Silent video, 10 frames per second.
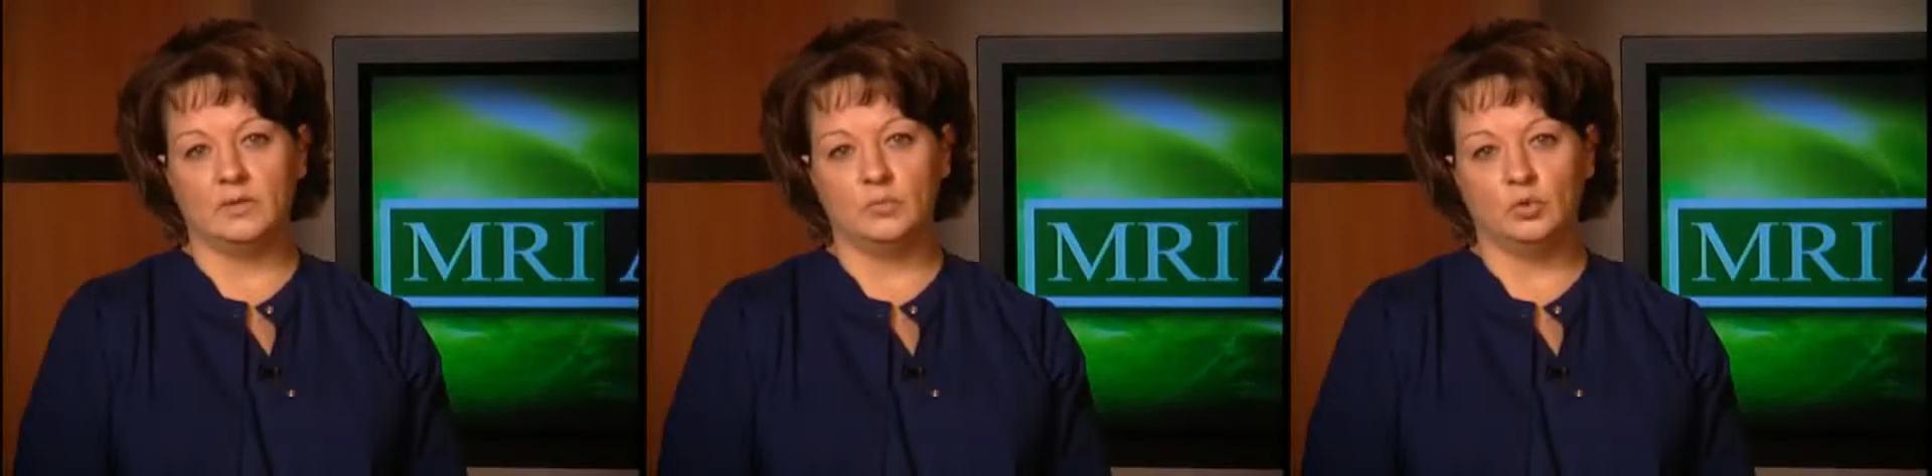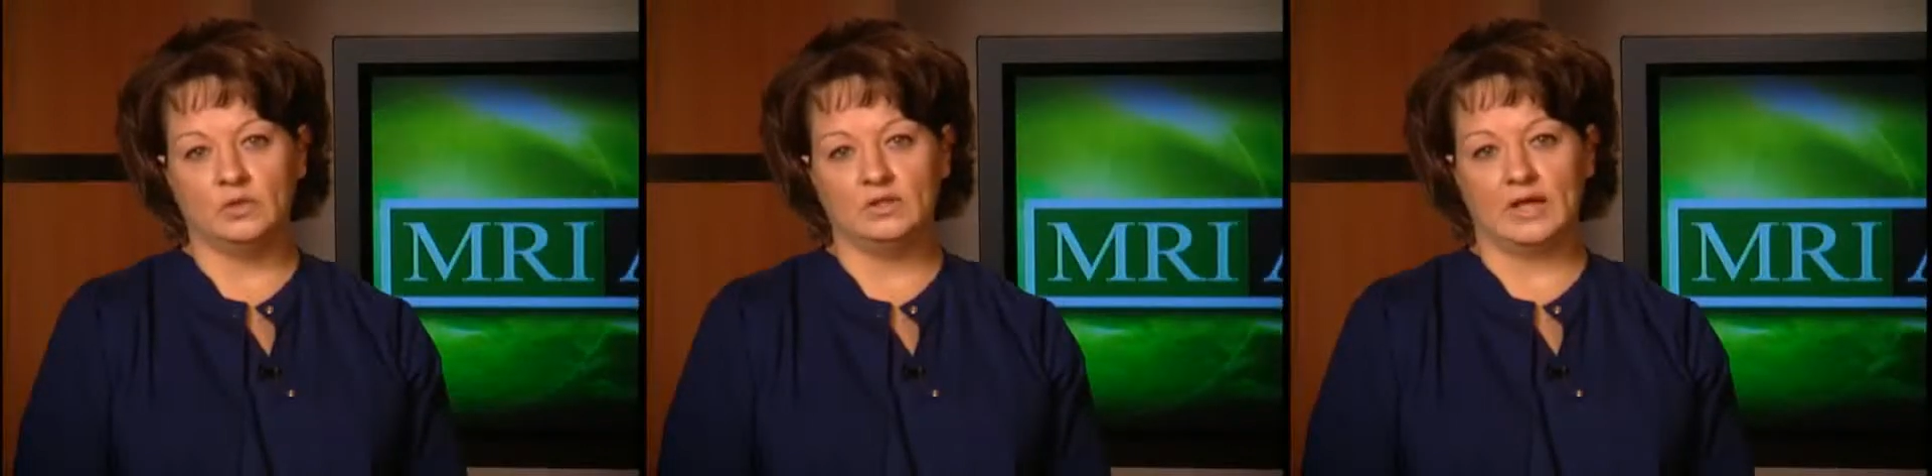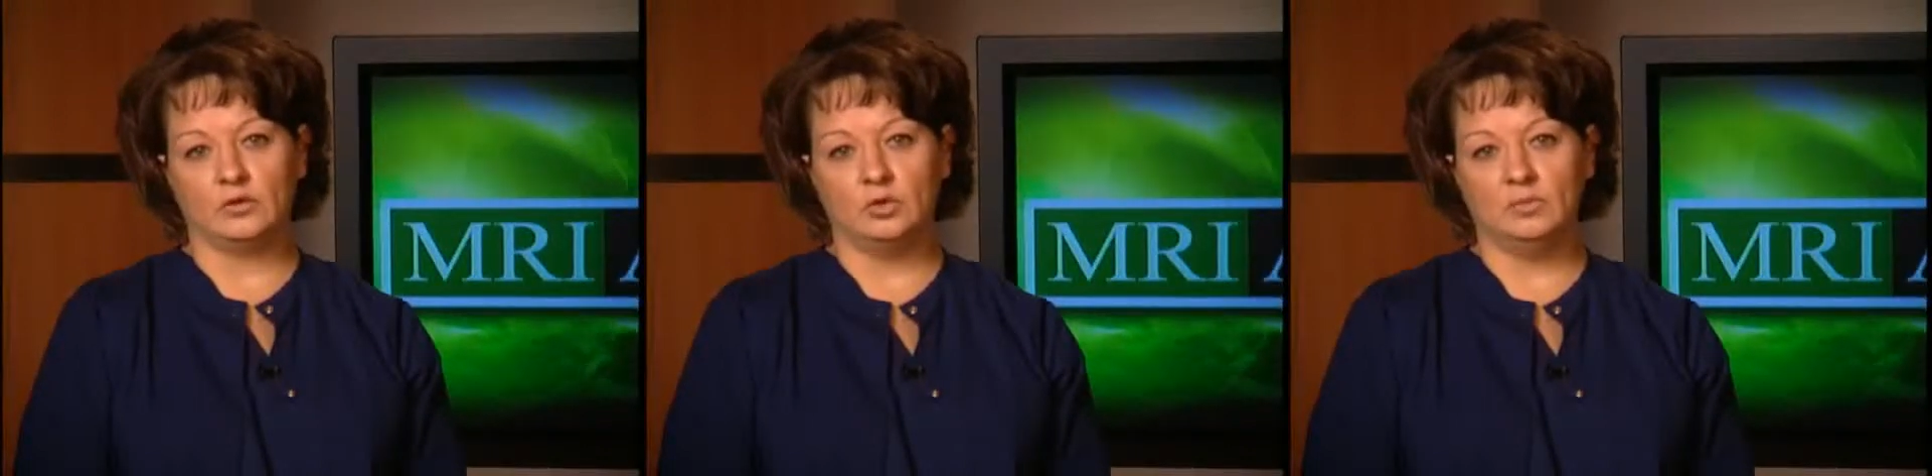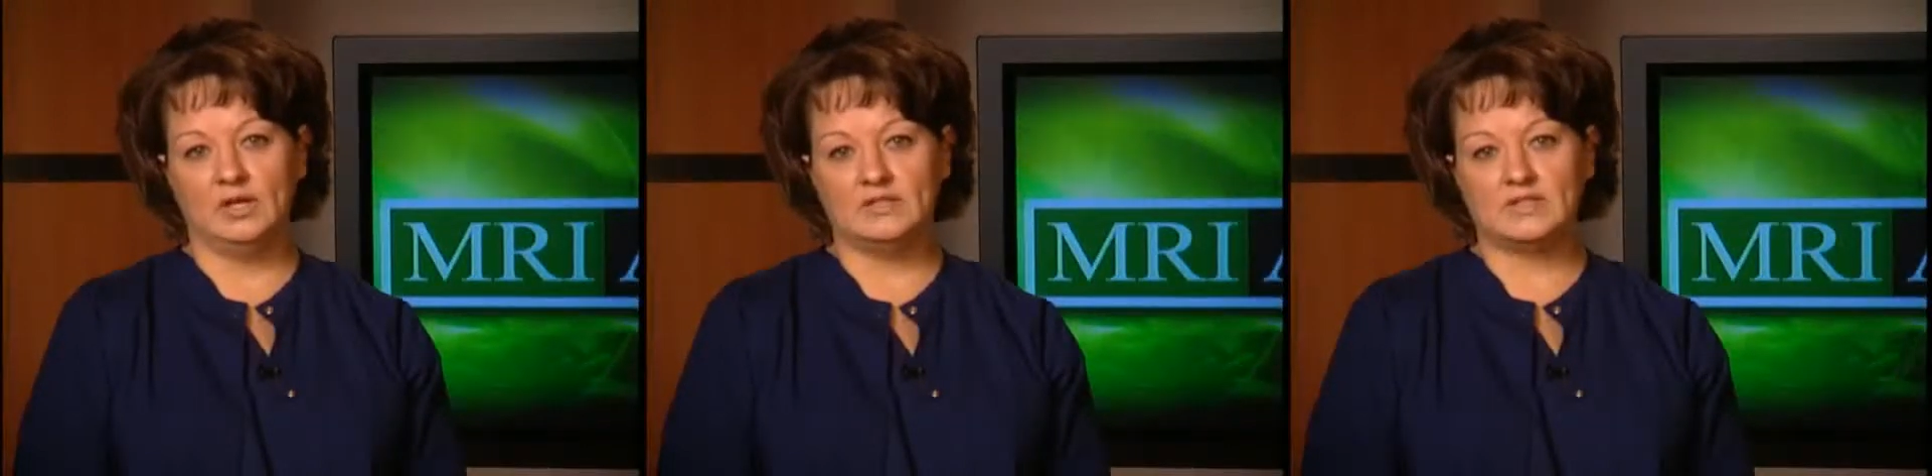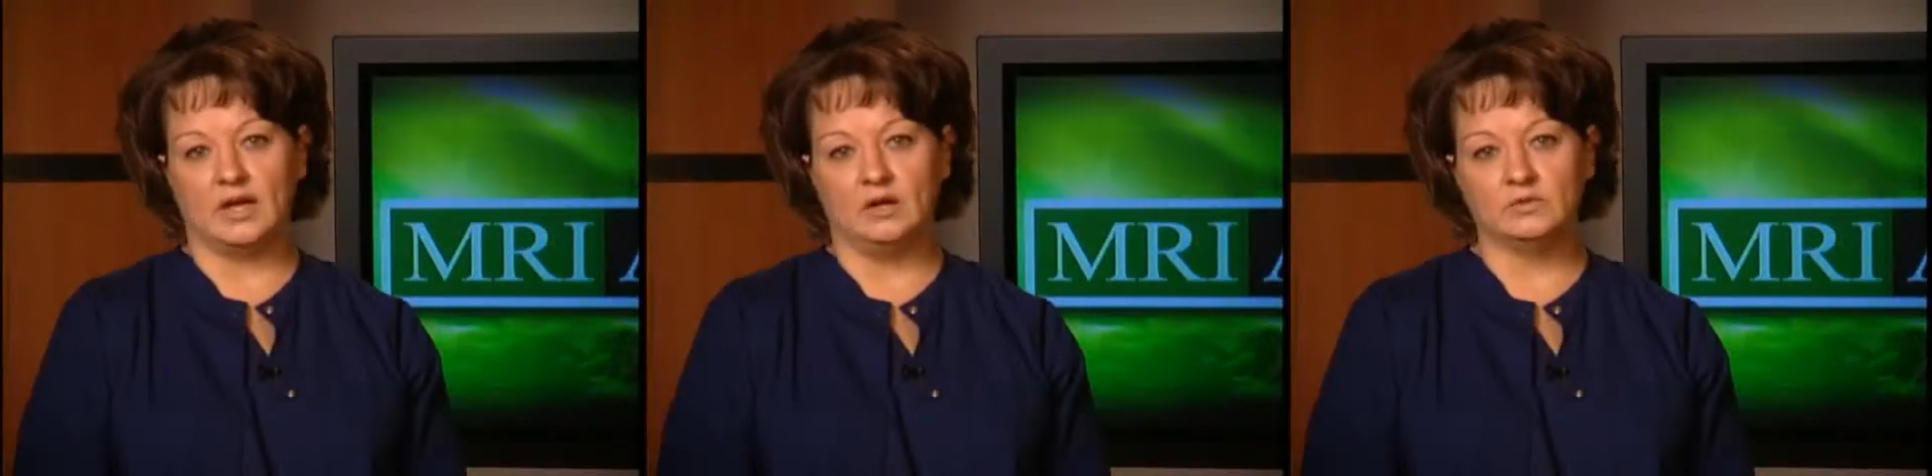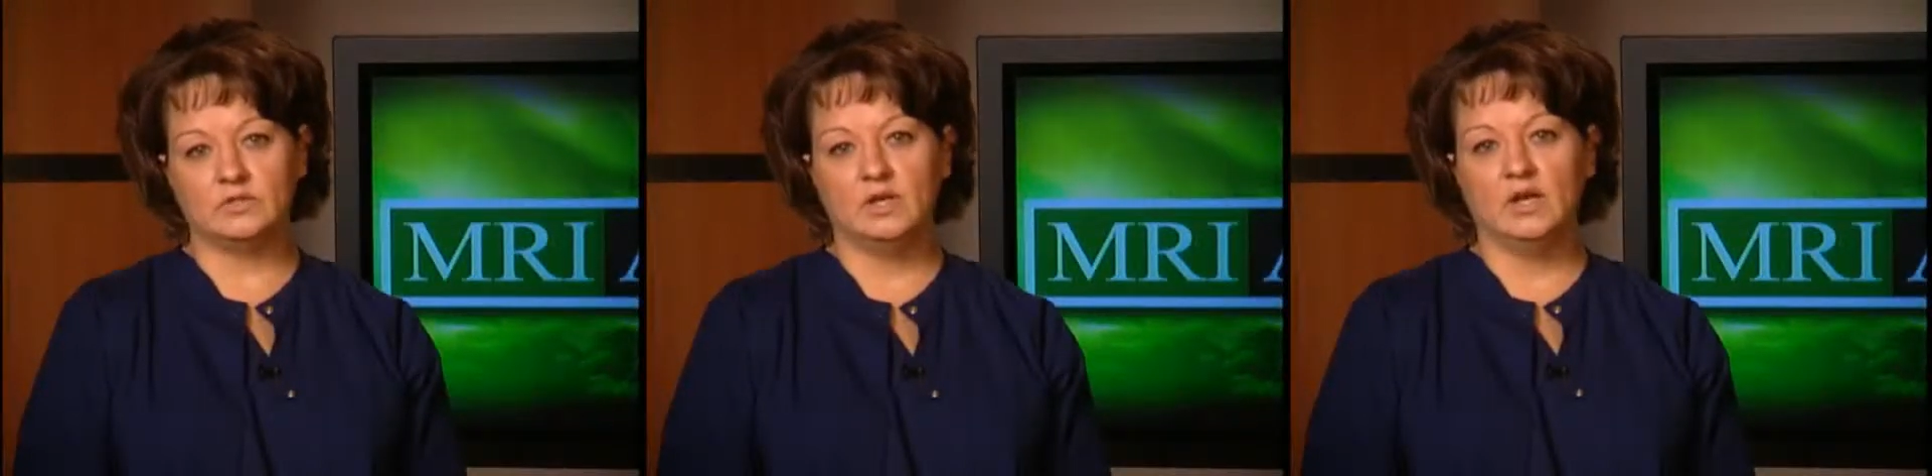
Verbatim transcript: and pull the lateral plates out